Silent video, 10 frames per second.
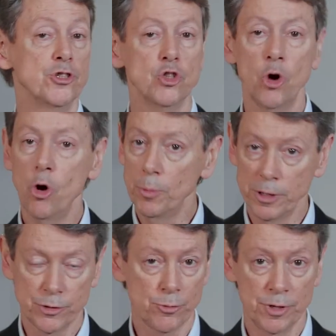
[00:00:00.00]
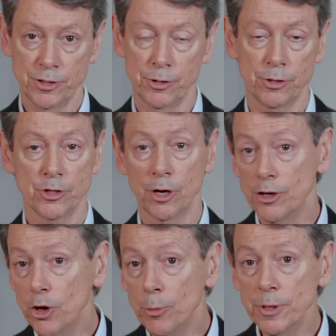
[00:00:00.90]
so much research on
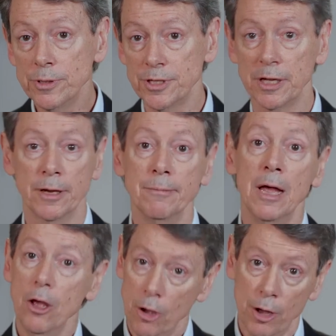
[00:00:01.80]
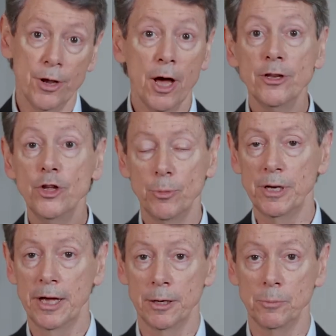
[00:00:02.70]
humans and on non
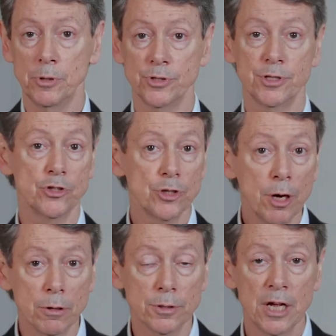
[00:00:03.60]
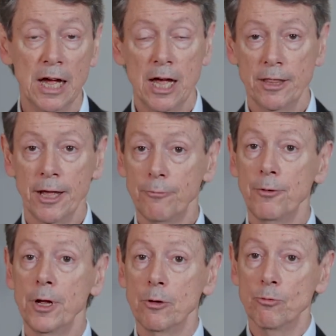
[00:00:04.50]
human animals that shows that if
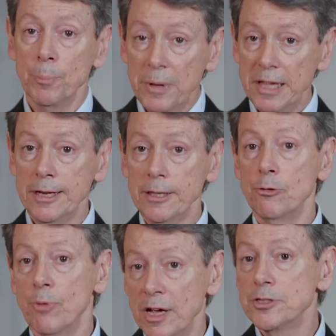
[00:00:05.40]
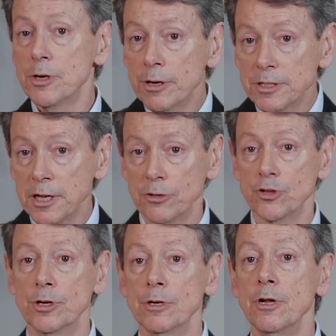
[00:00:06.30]
we repeatedly rest our
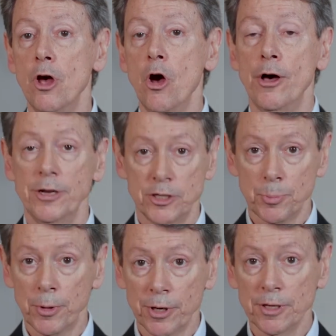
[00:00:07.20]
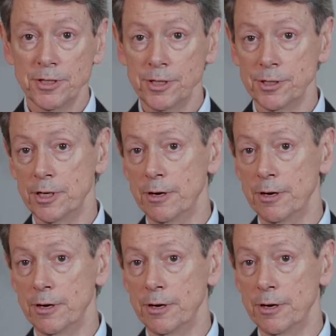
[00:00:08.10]
attention on experiences